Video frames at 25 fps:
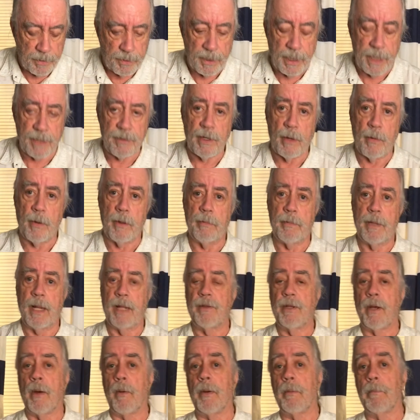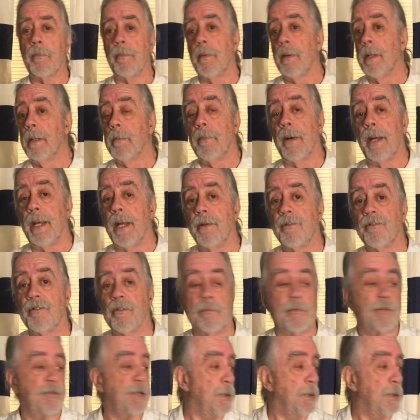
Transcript: and that's how I play instruments.